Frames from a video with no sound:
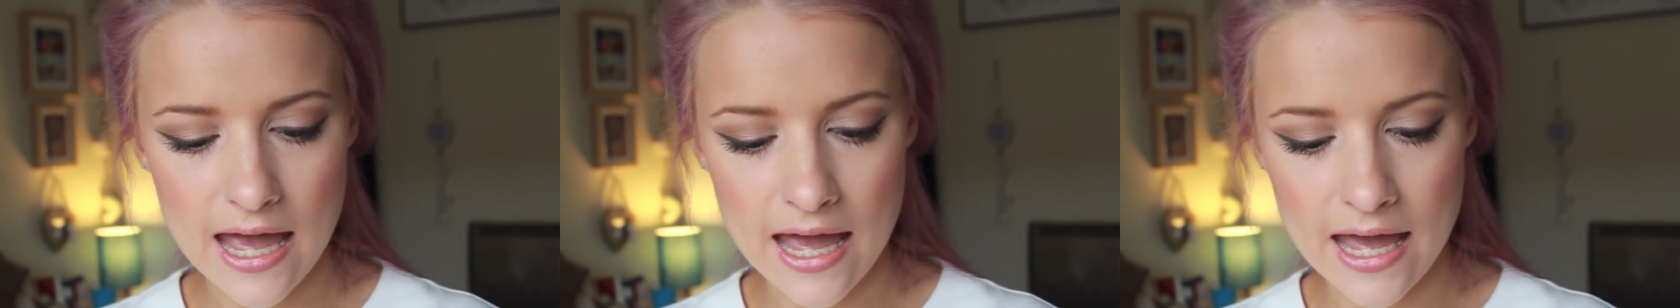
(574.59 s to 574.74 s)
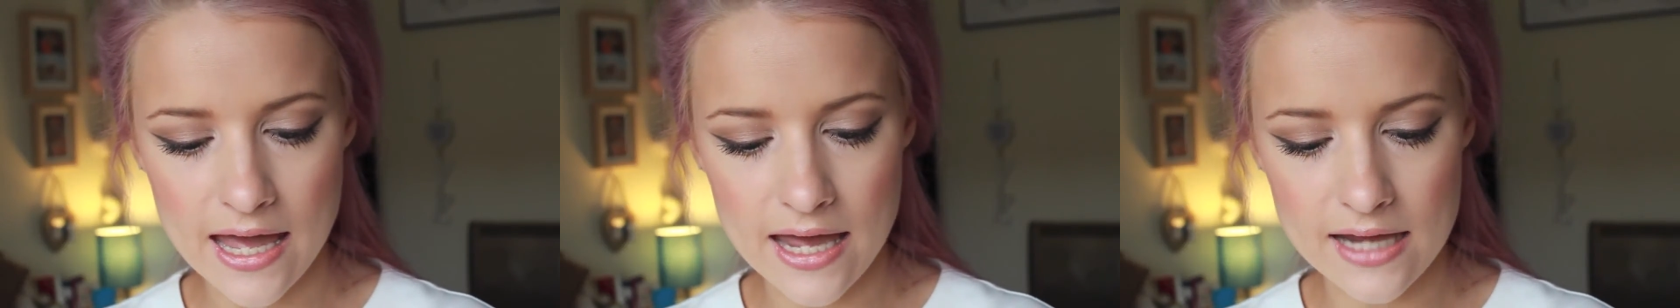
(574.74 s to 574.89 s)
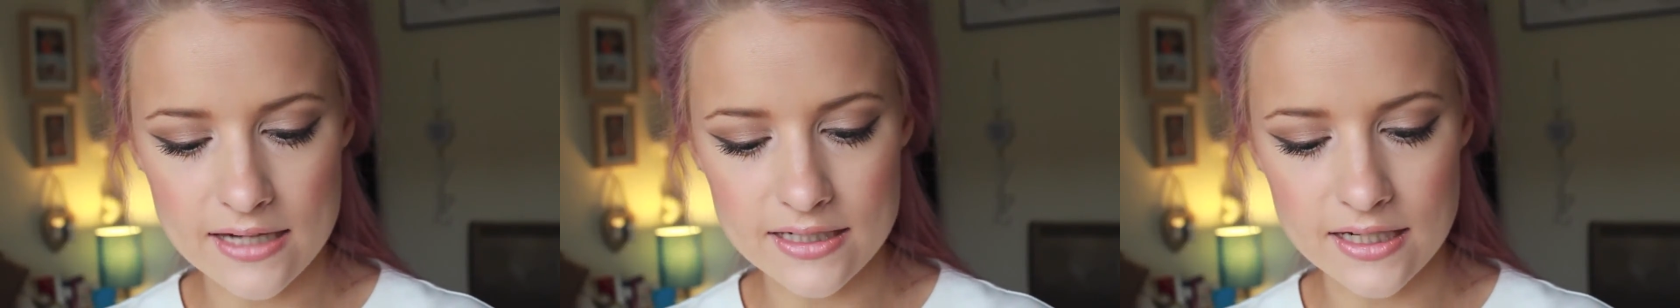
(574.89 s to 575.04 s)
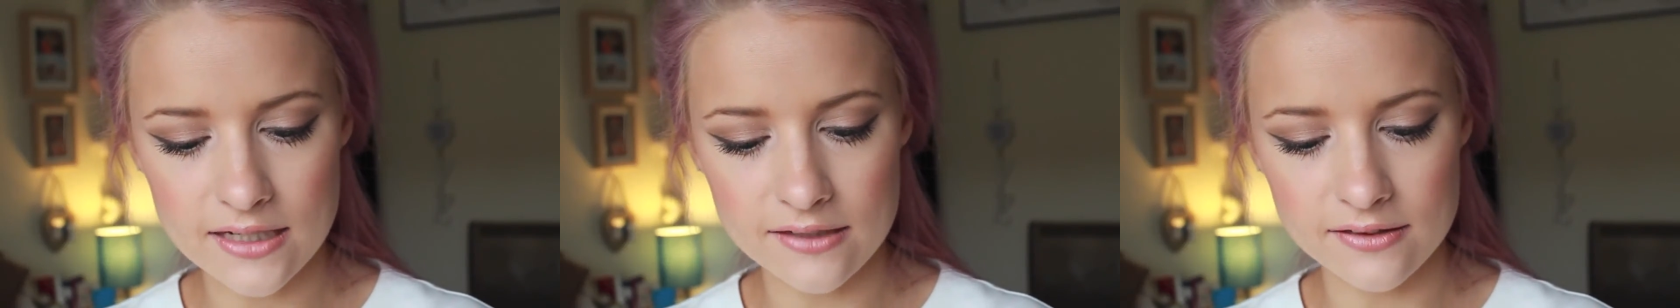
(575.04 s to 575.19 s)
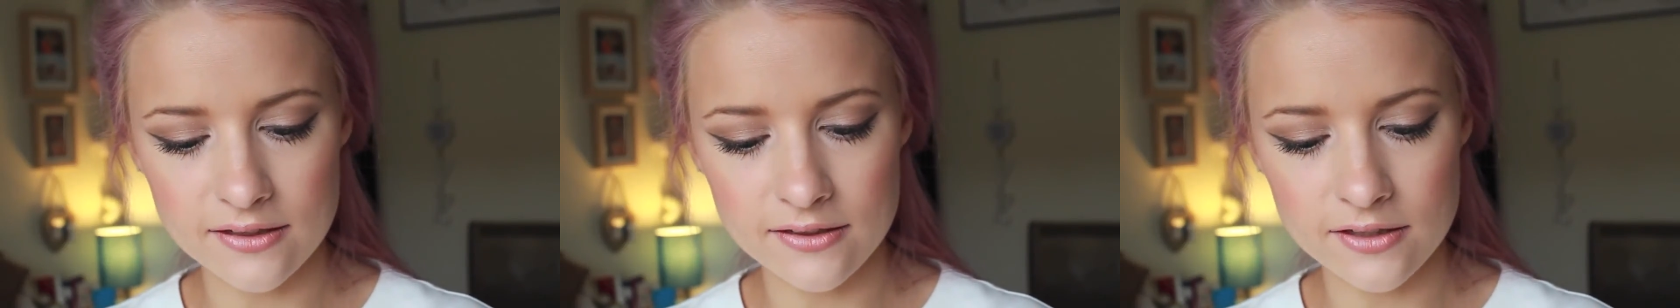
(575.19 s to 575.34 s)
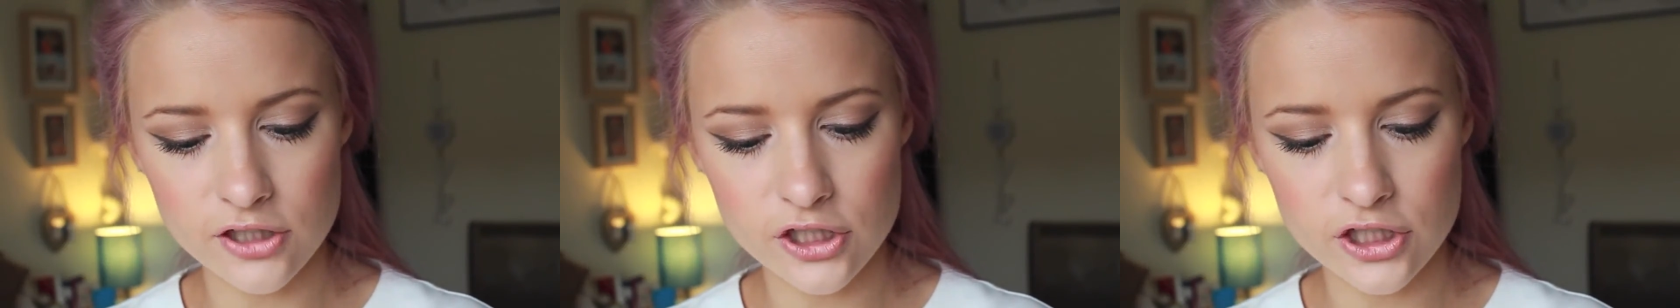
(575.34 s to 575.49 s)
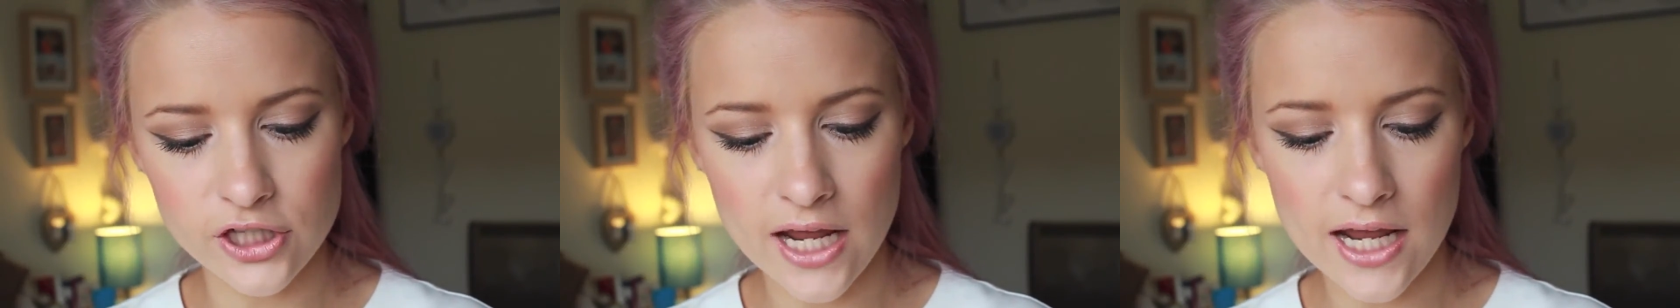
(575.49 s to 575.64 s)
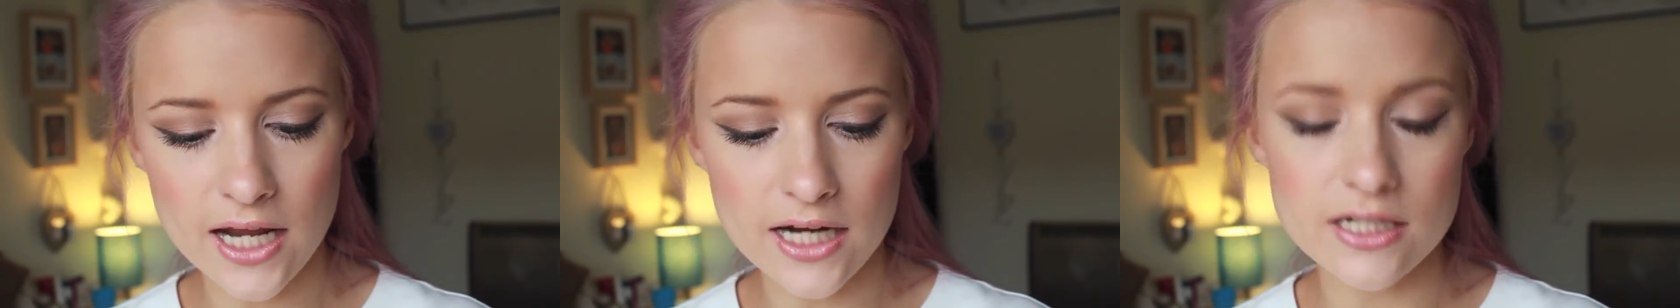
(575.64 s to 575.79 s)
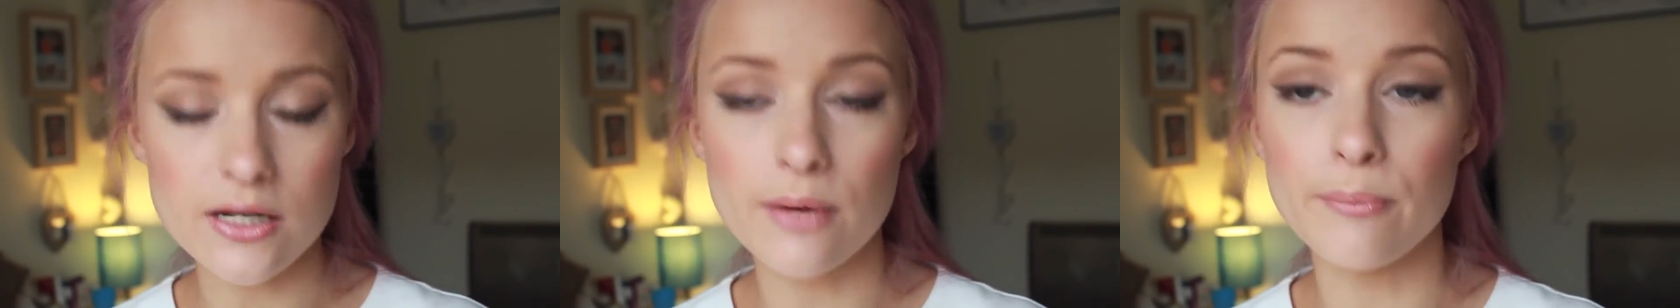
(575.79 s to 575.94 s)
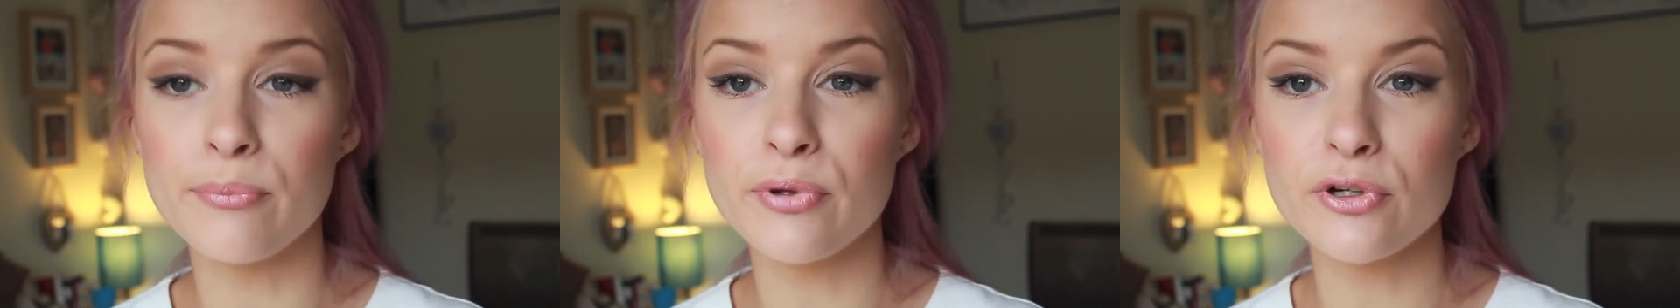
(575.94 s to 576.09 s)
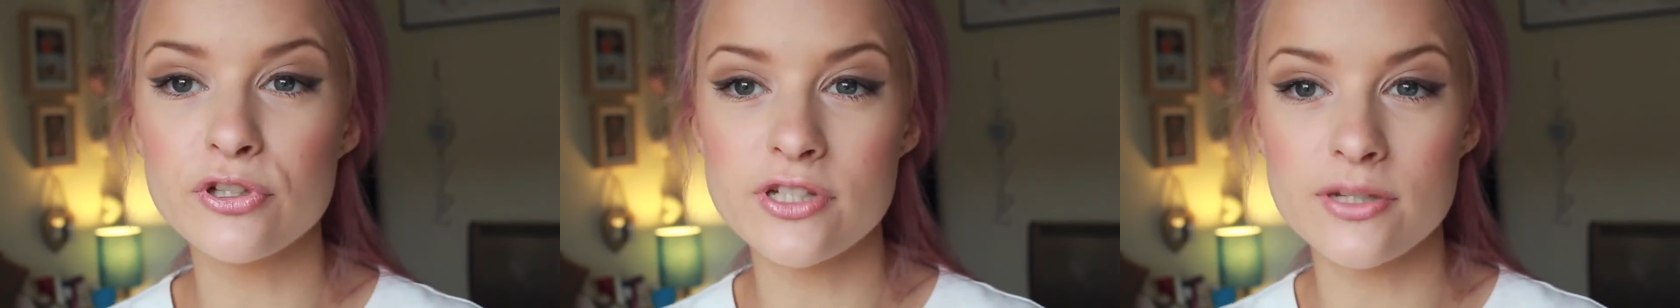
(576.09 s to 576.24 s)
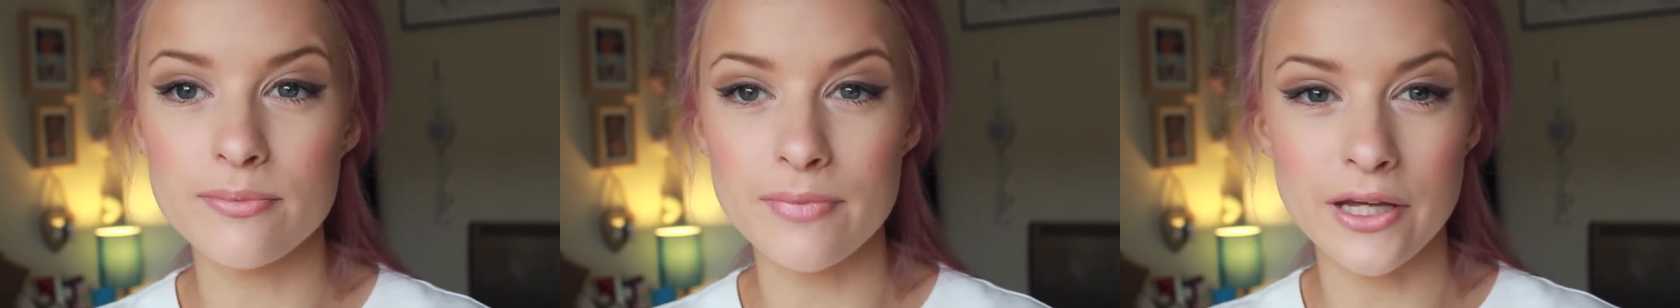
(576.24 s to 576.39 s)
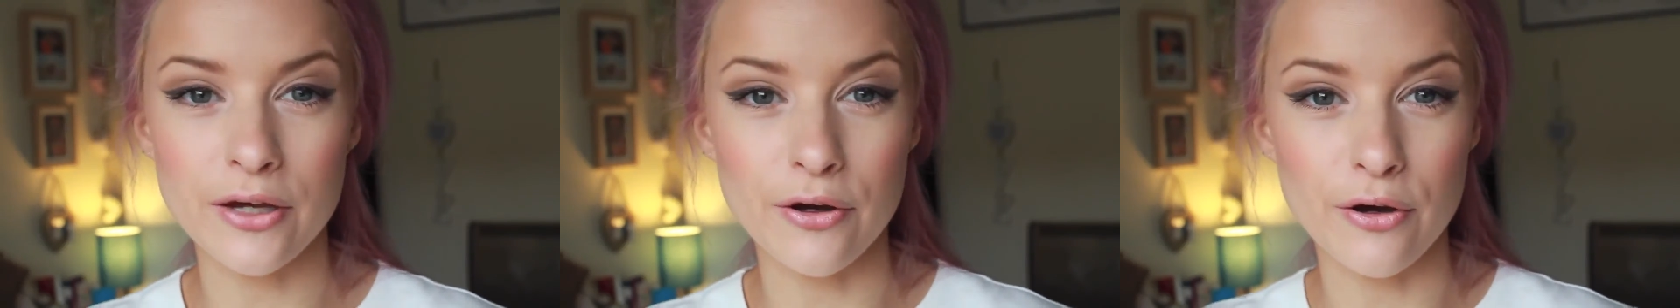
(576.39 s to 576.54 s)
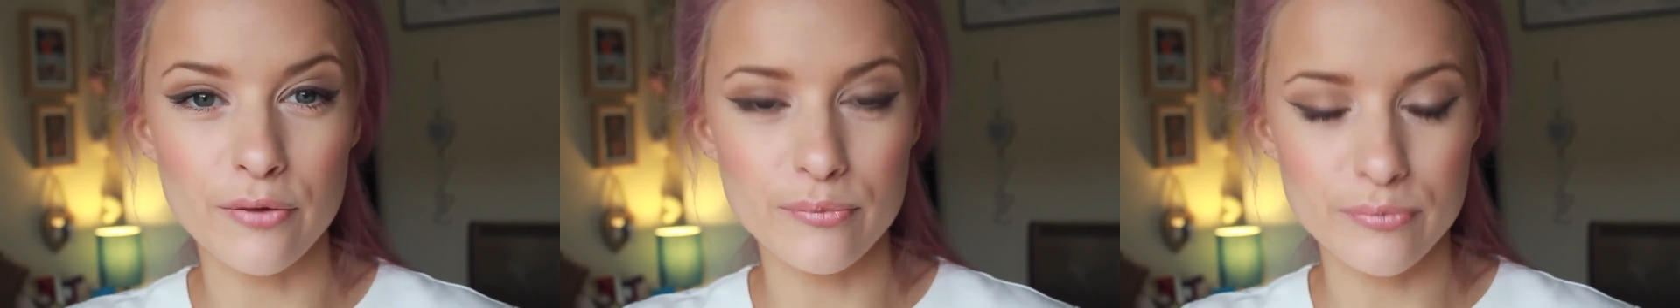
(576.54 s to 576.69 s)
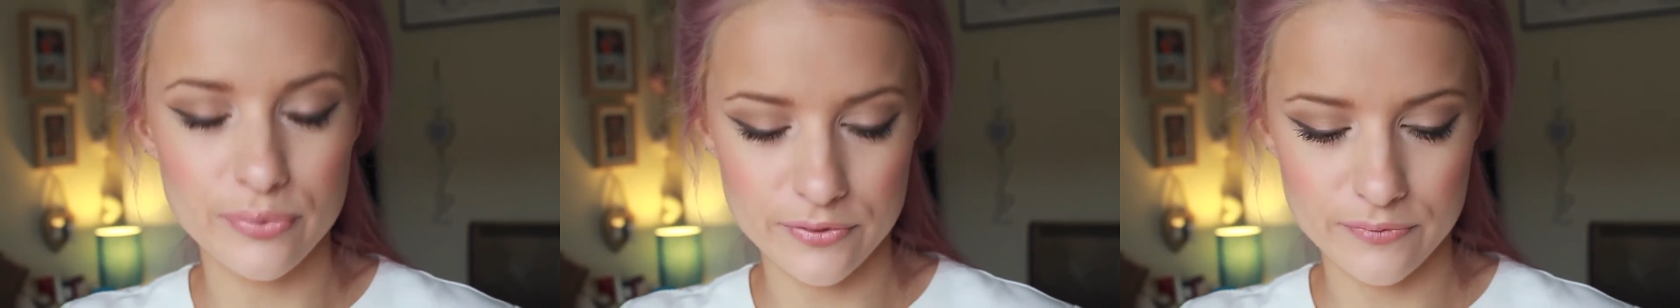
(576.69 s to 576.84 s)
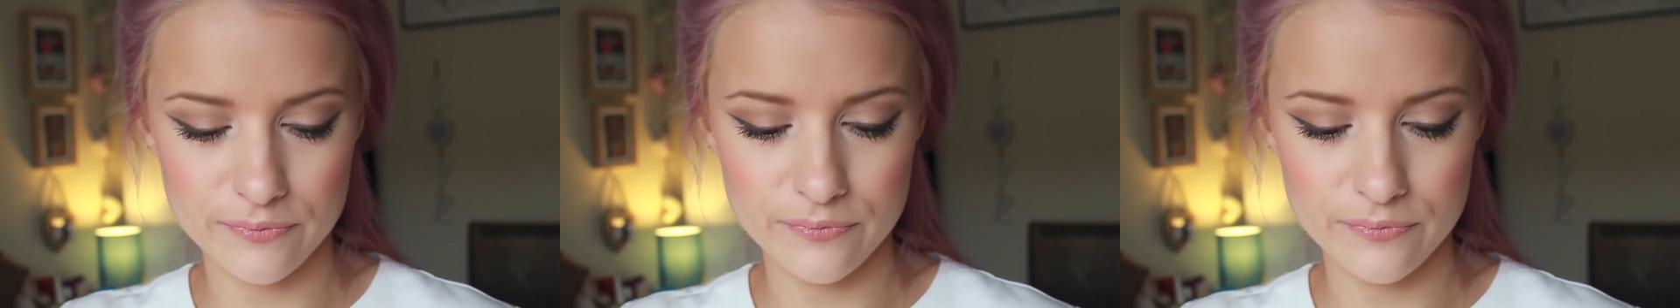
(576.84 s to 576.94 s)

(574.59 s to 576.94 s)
and it's in the shade Butter Me Up.